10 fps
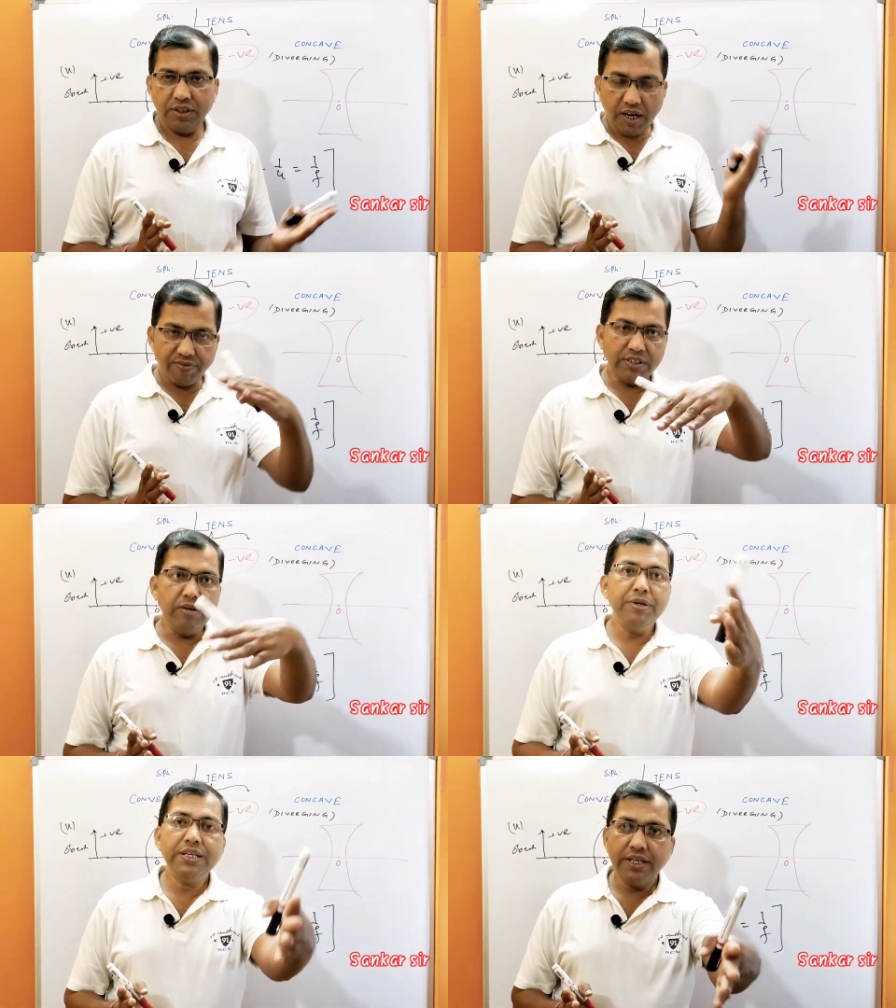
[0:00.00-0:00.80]
Diopter
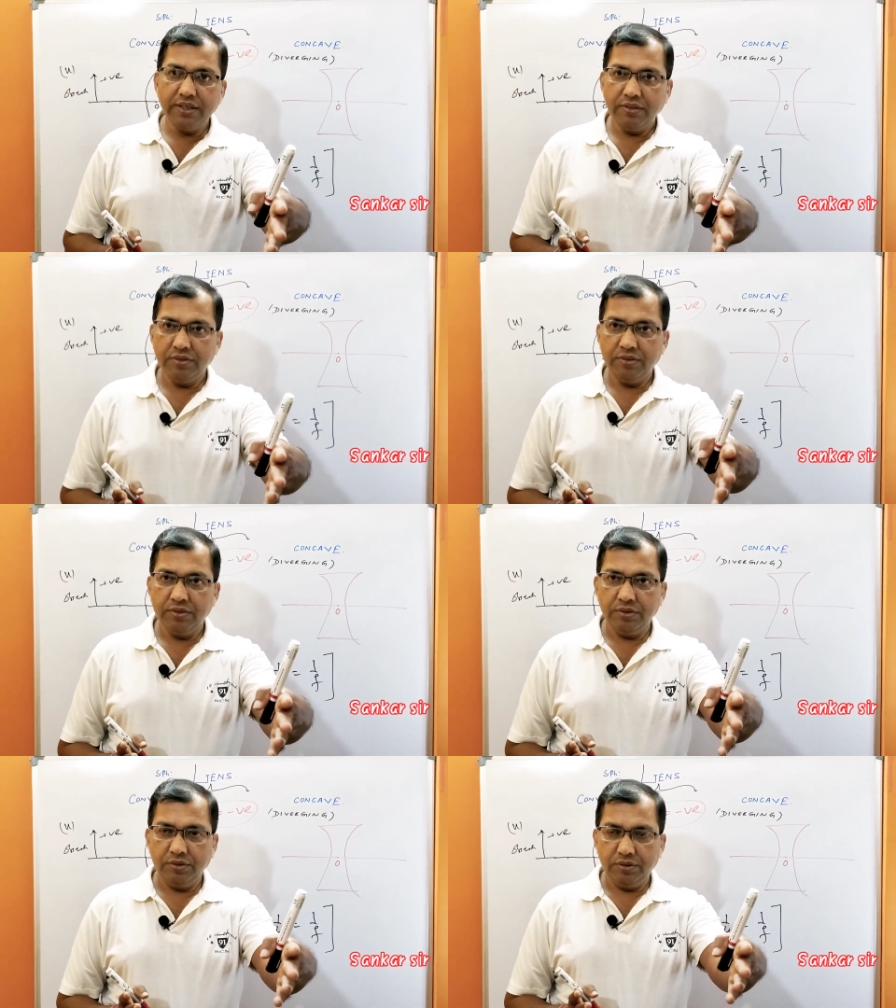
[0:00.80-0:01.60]
in meter
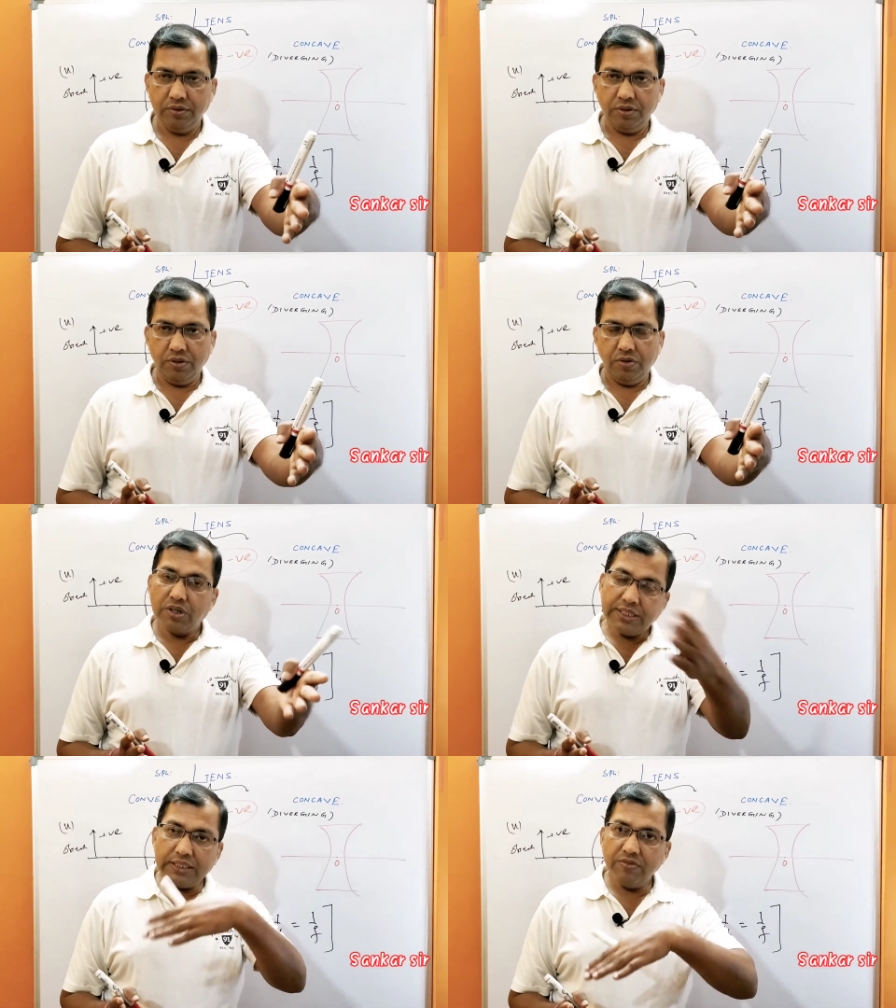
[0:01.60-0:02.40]

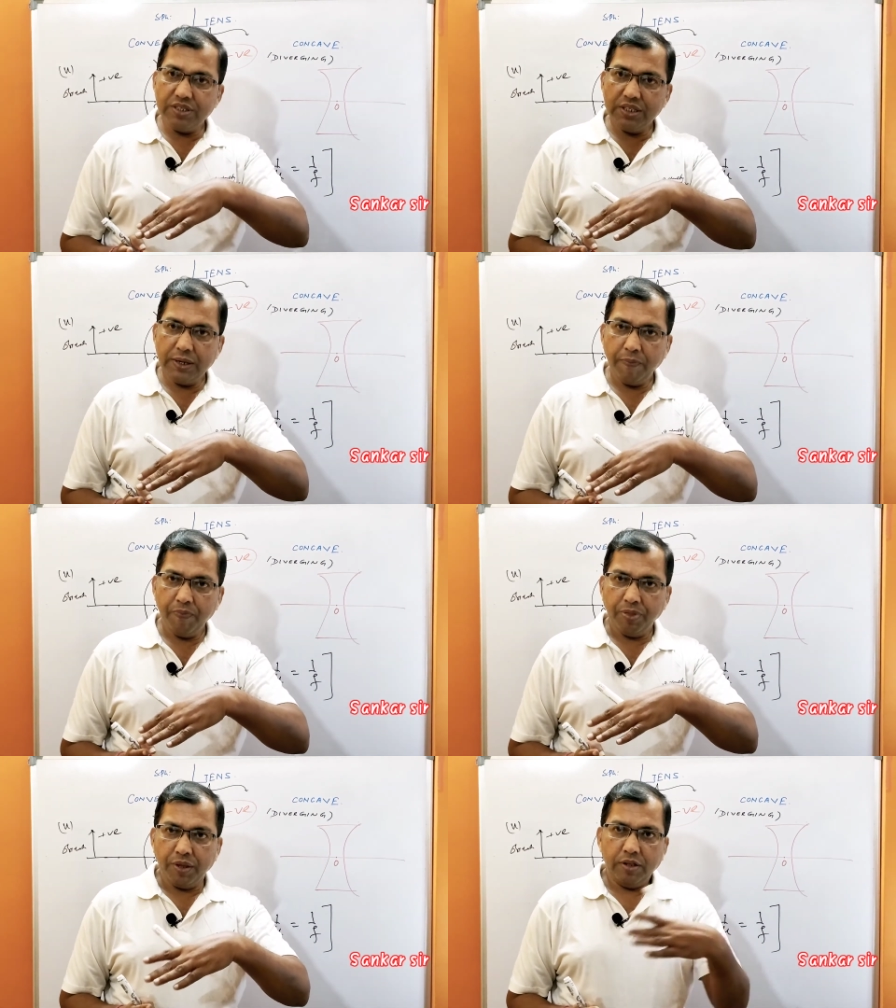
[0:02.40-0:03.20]
or centimeter.
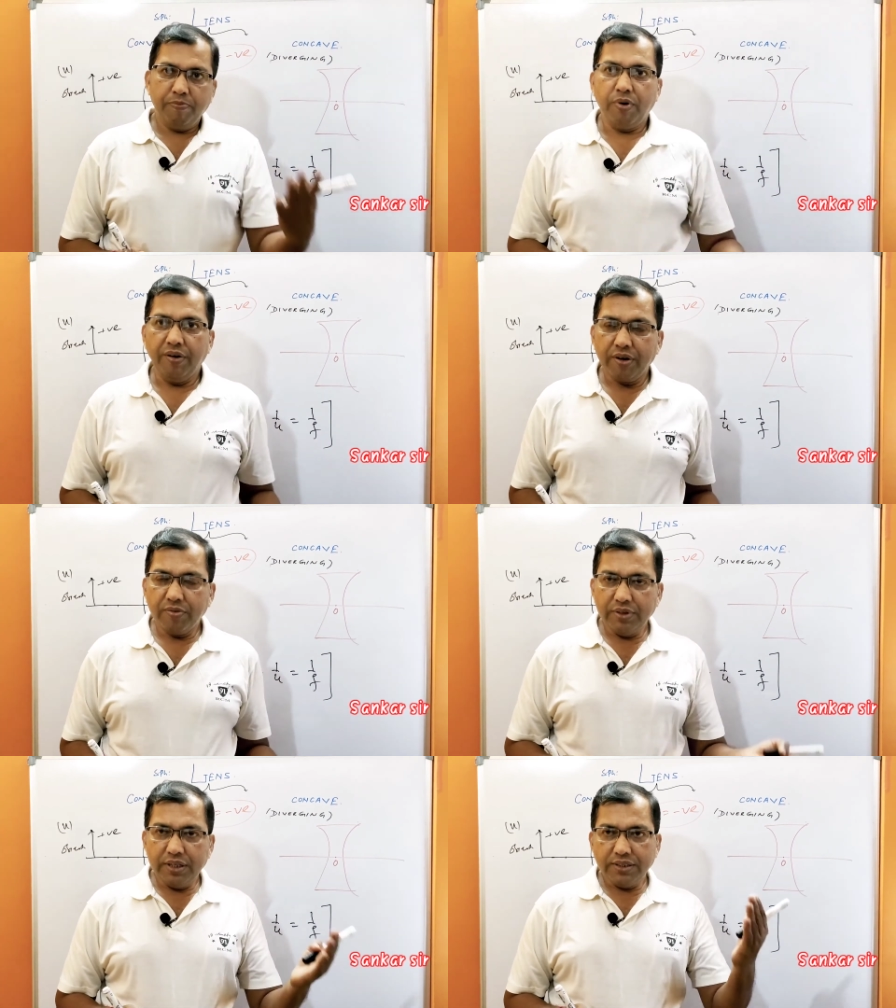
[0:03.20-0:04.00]
The power
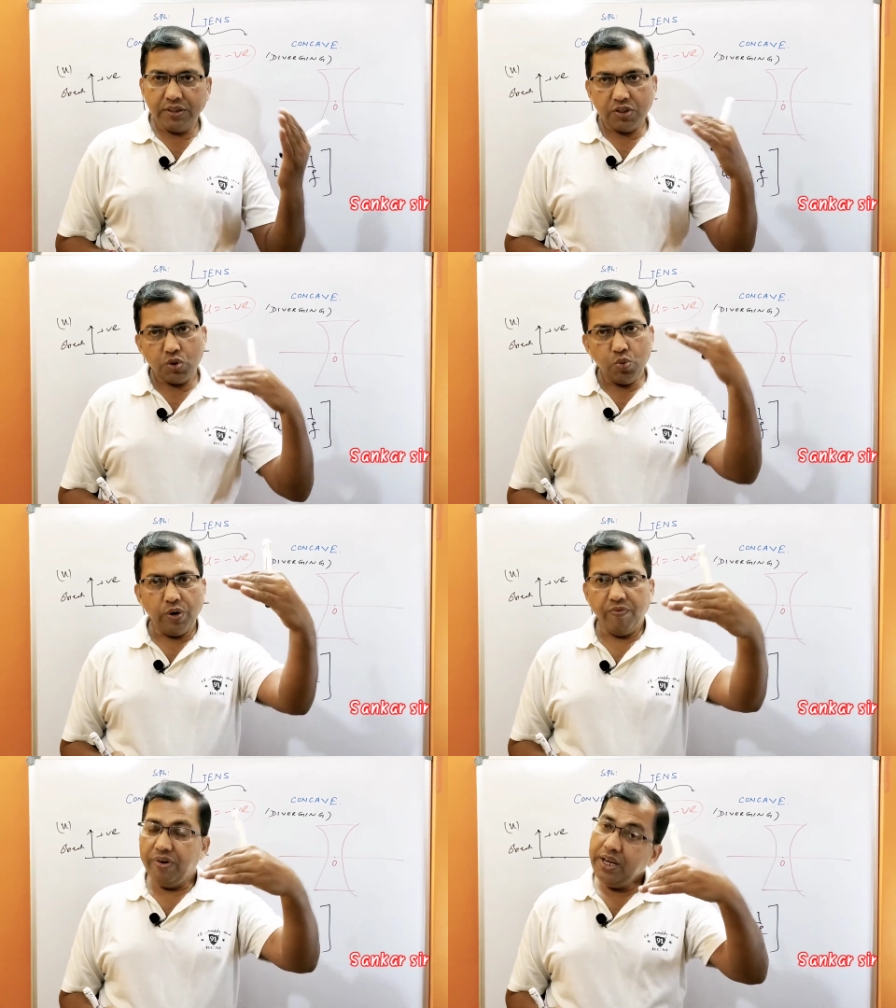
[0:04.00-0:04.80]
of the lens equals to
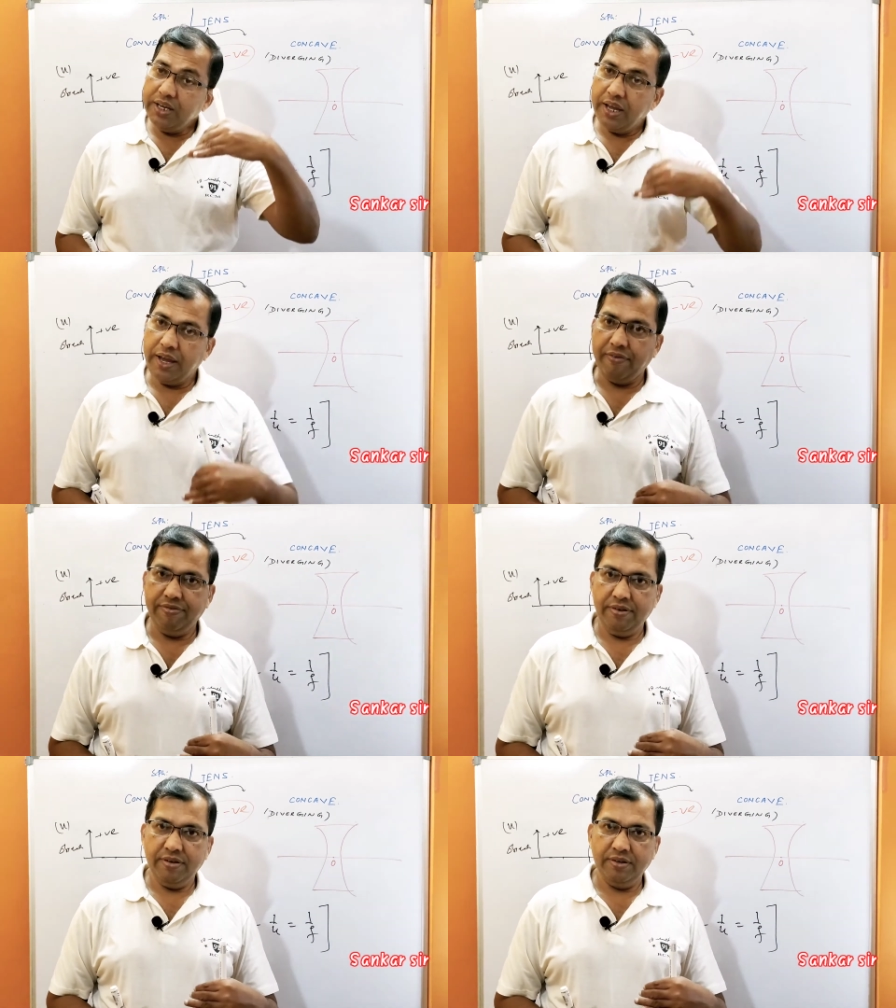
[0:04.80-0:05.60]
one by
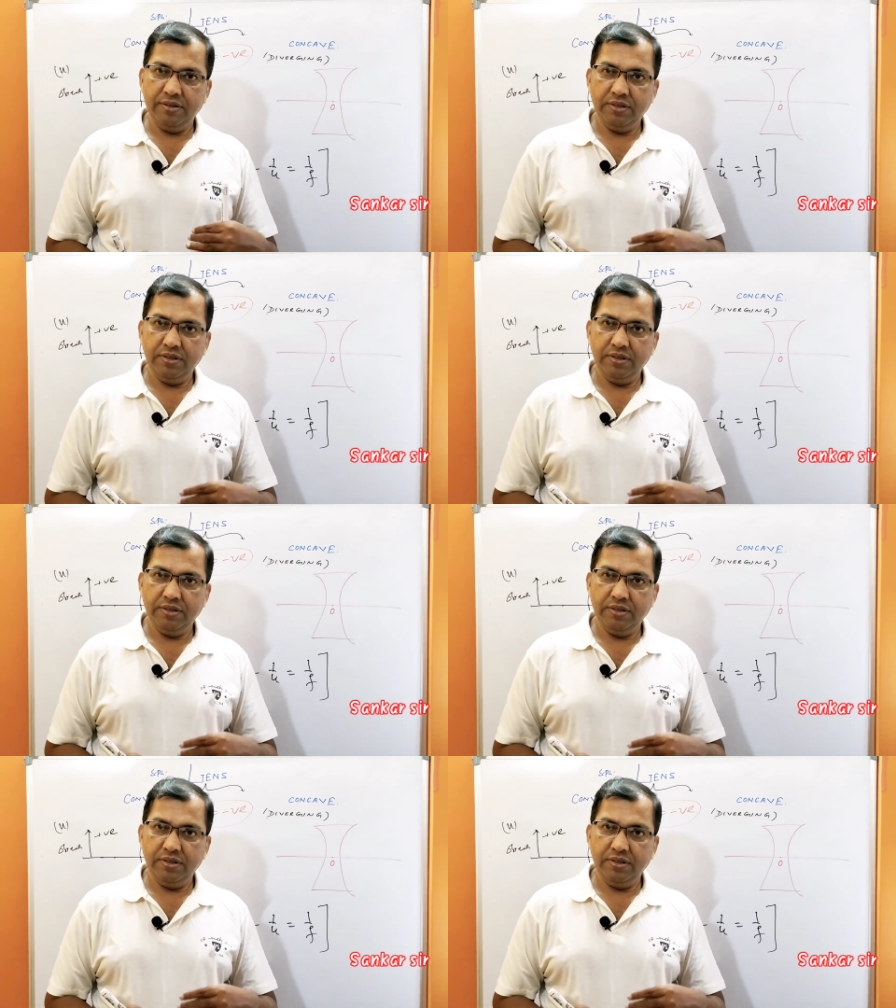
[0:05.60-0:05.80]
f